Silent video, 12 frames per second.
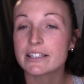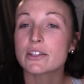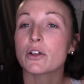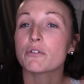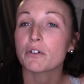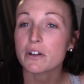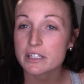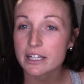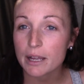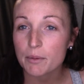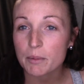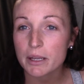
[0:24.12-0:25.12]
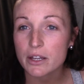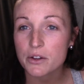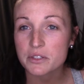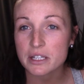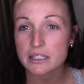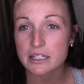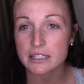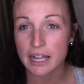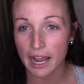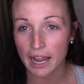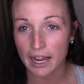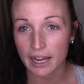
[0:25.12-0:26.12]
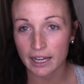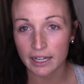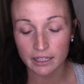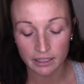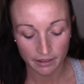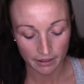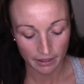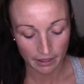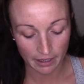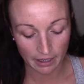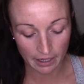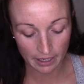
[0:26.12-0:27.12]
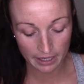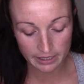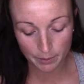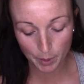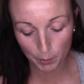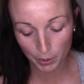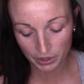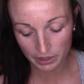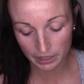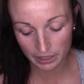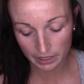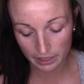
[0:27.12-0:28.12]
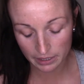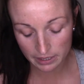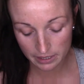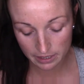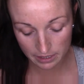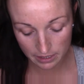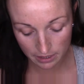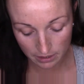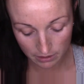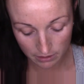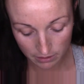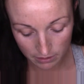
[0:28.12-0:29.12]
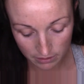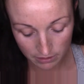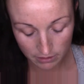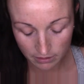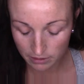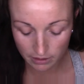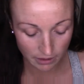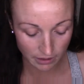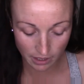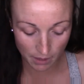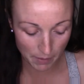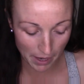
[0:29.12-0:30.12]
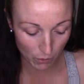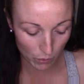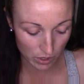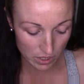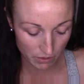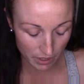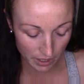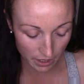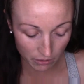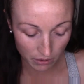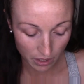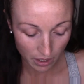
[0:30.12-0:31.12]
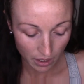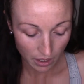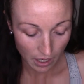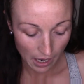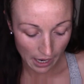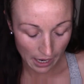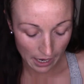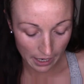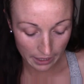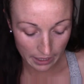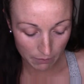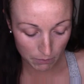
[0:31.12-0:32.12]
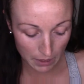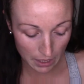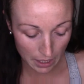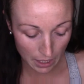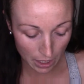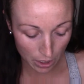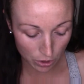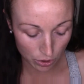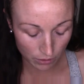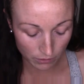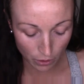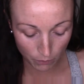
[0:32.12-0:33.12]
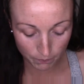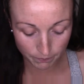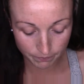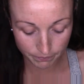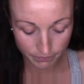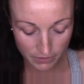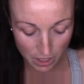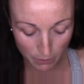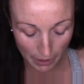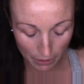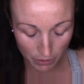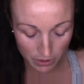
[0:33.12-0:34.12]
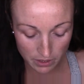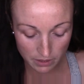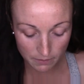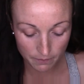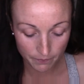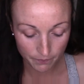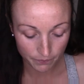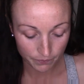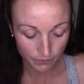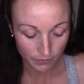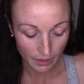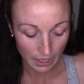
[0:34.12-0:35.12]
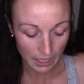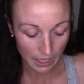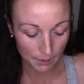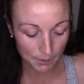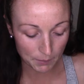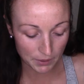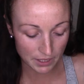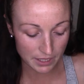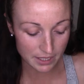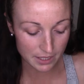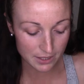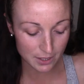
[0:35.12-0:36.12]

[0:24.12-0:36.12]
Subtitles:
So the first thing I'm going to be using today is I'm going to put this, I'm backwards right now. Gimme good, nope, still backwards. I'm going to put this